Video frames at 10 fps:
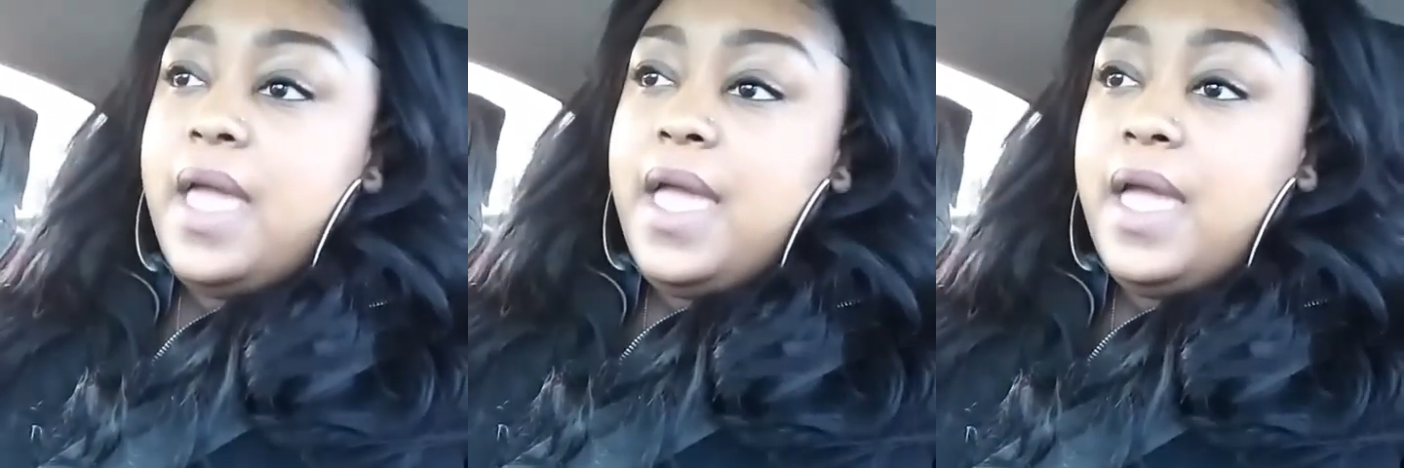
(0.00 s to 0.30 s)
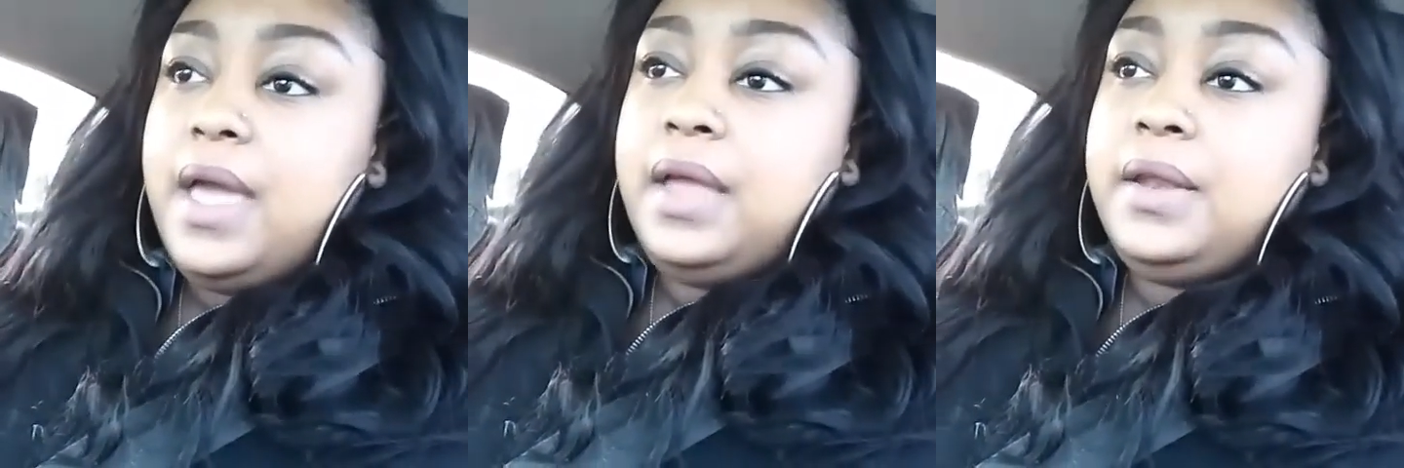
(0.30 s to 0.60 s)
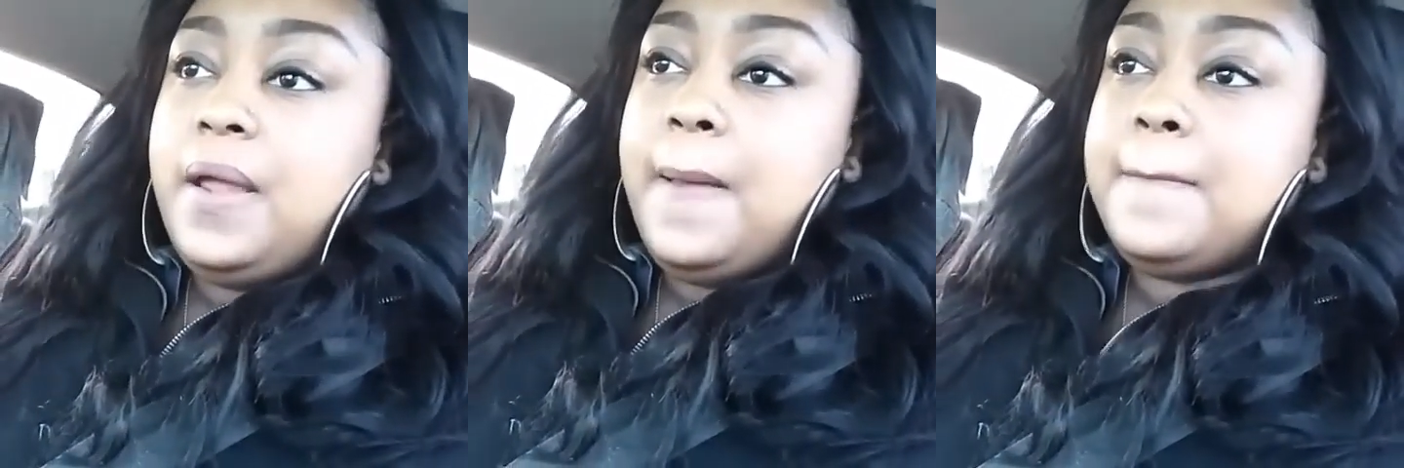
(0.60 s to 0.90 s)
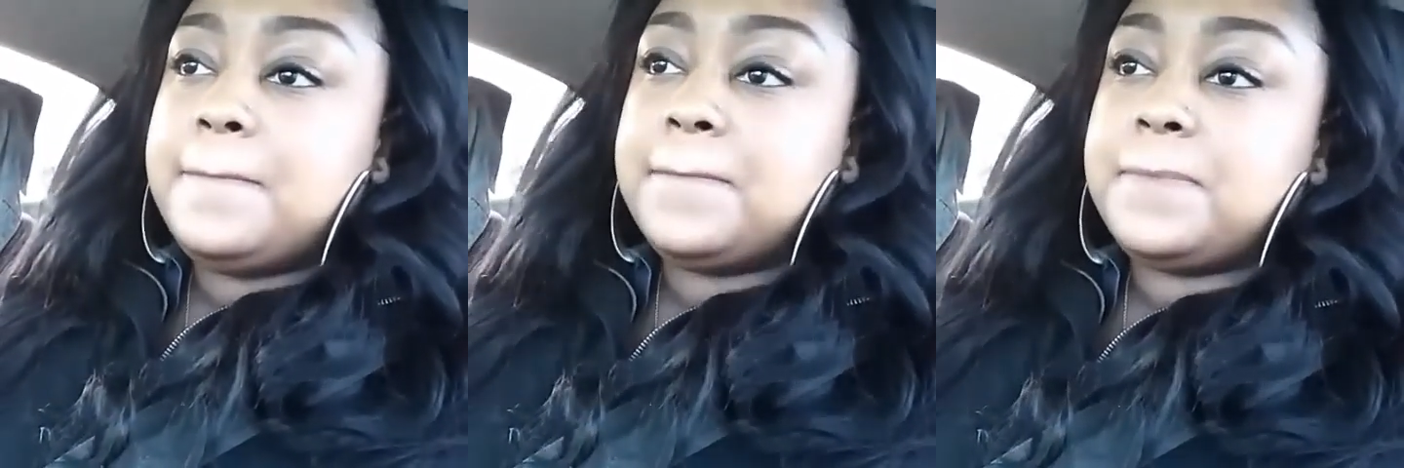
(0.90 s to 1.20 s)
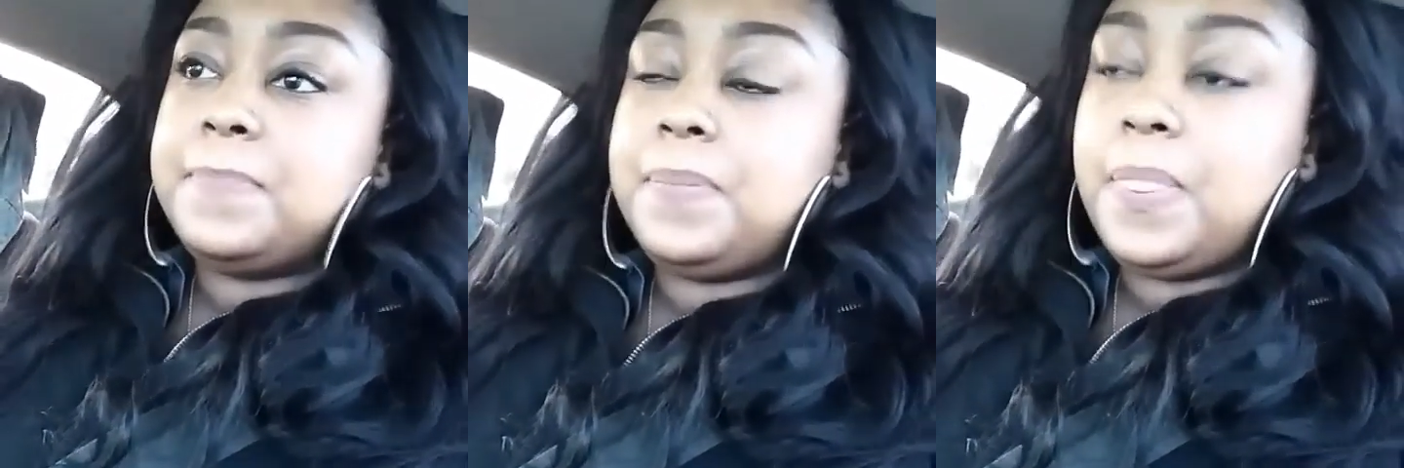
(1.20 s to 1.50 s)
And
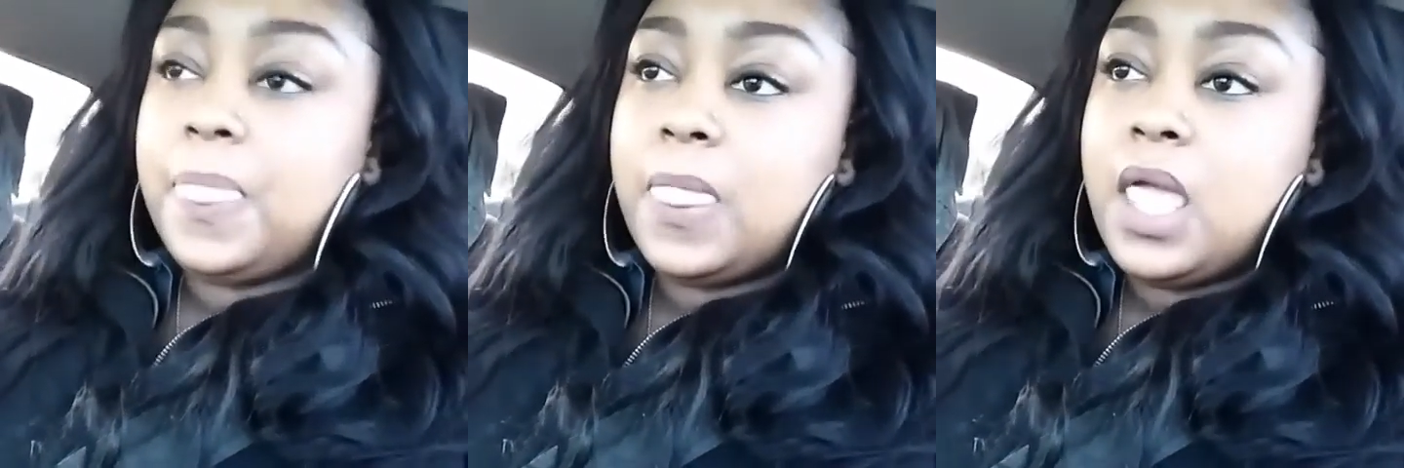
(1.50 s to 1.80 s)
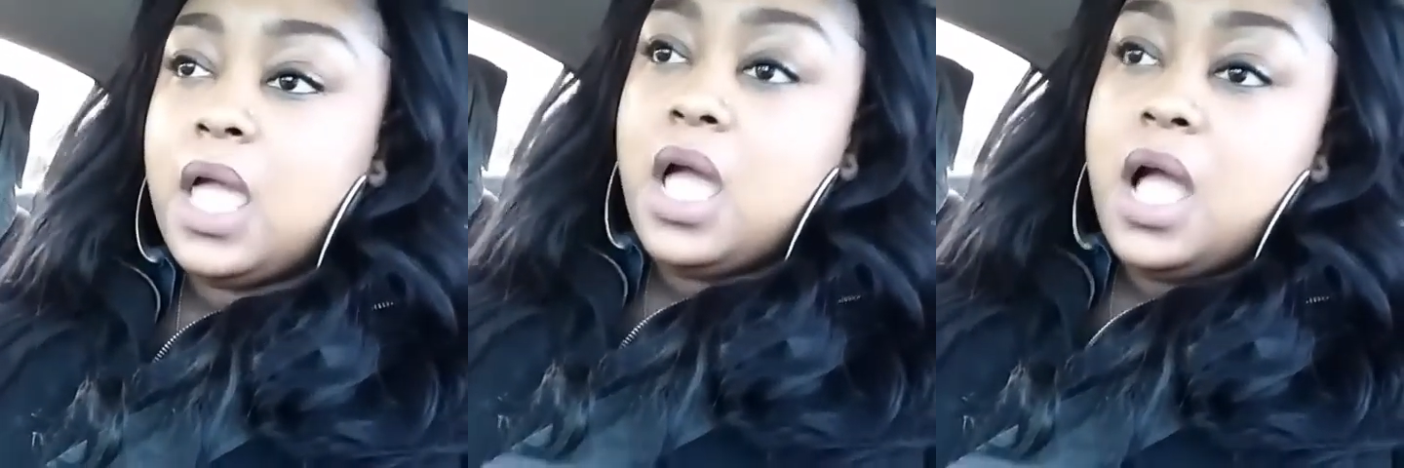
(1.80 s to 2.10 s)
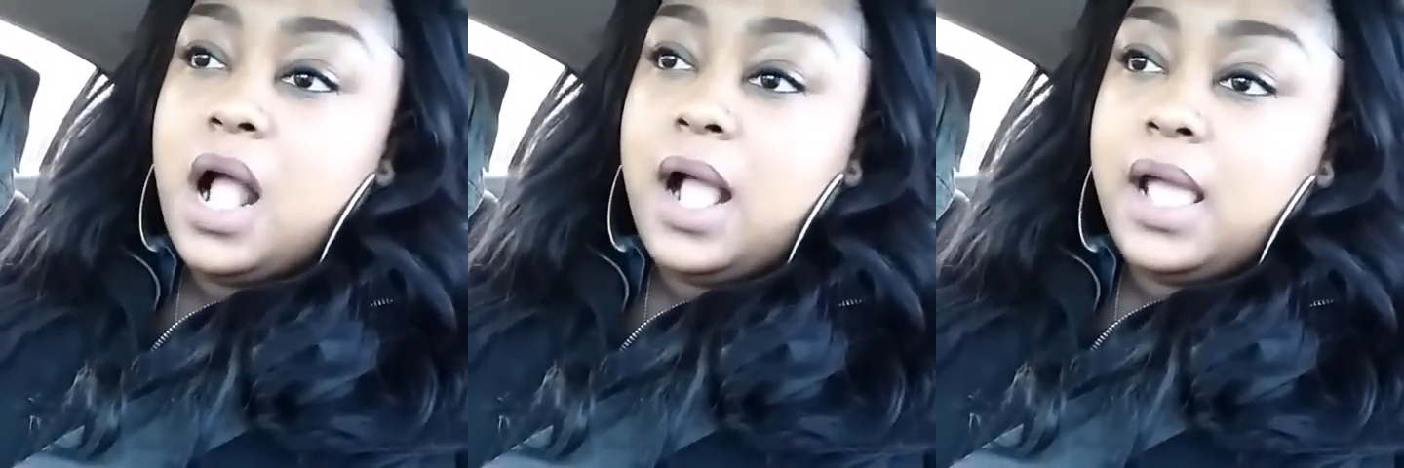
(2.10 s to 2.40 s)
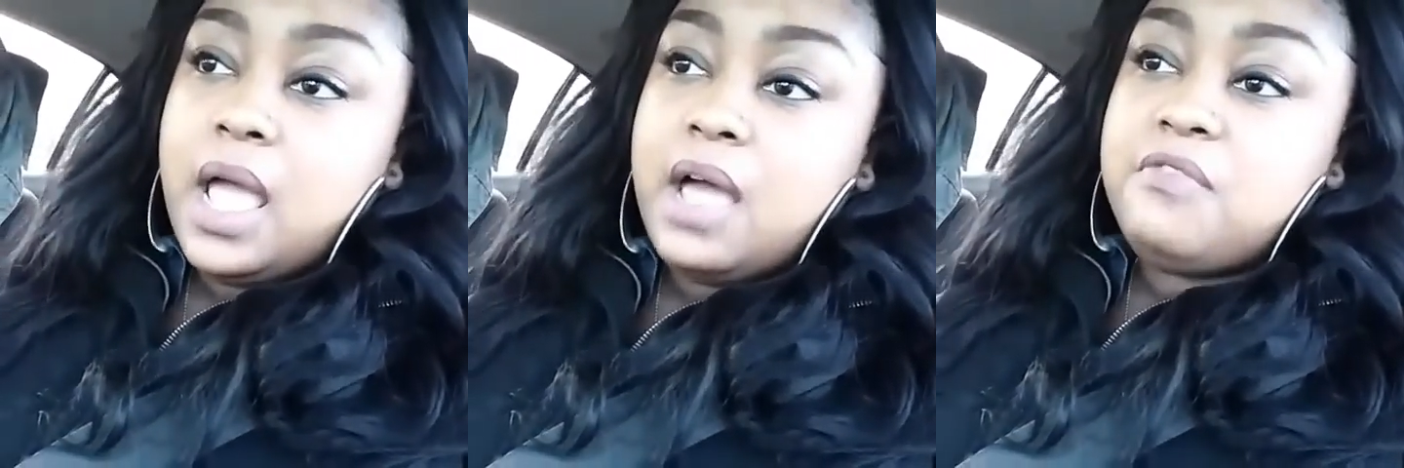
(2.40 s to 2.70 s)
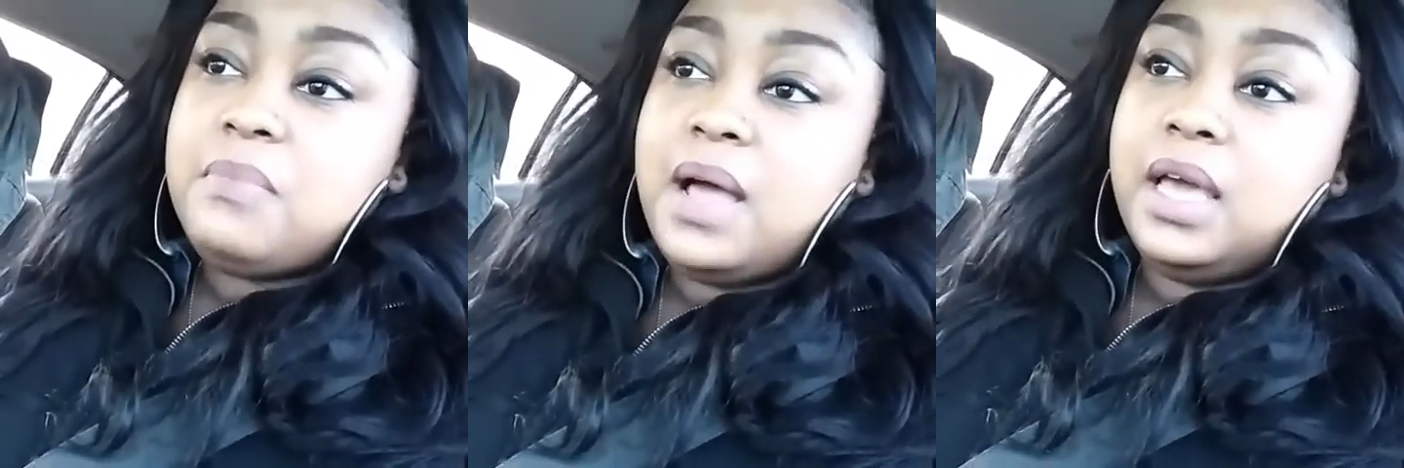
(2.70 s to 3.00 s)
I
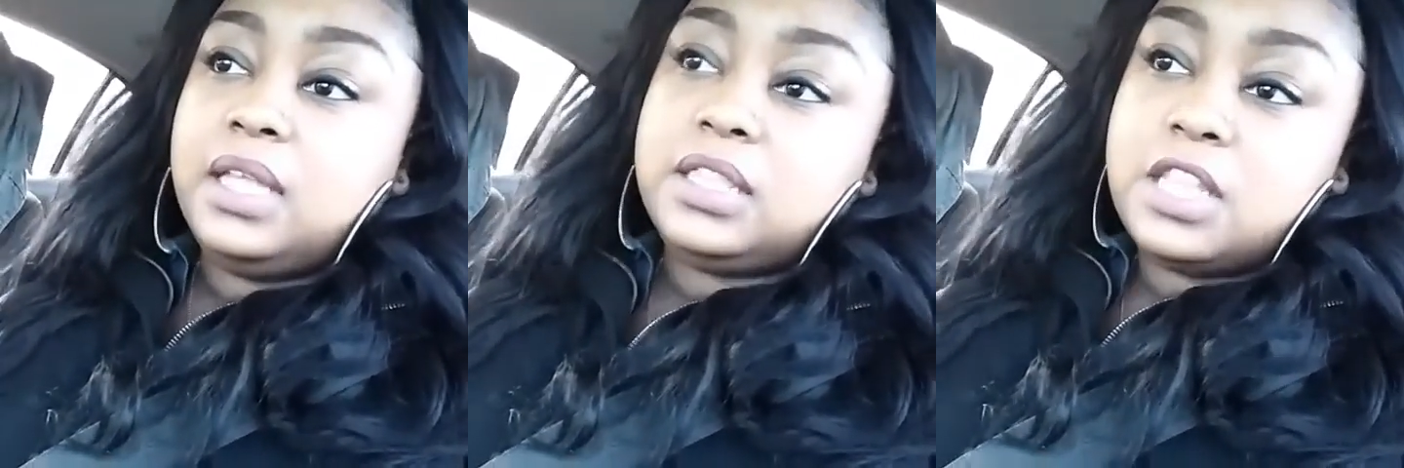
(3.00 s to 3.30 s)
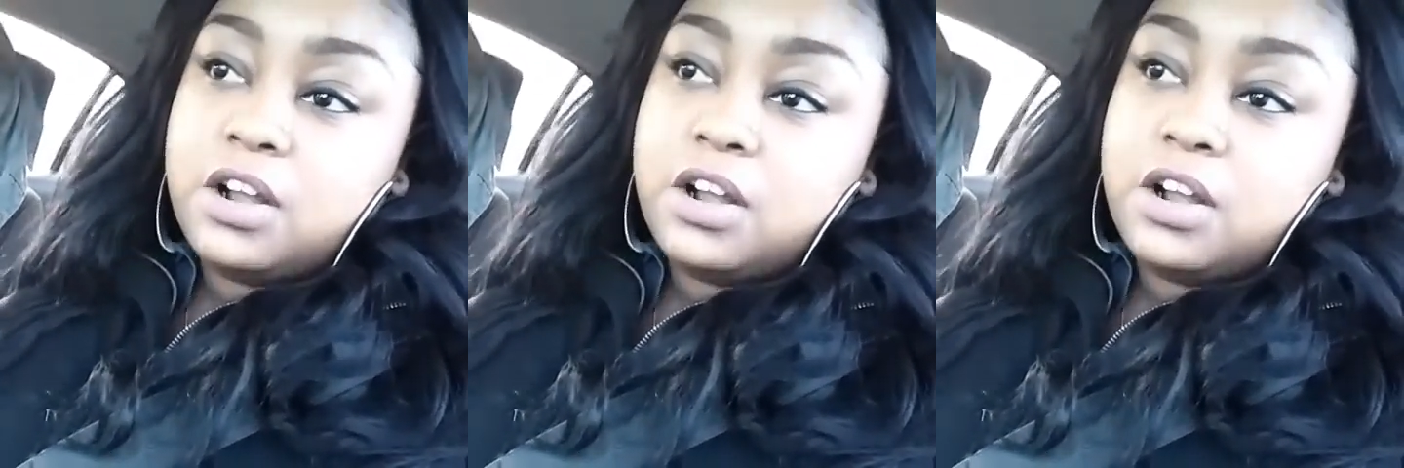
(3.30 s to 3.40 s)
have my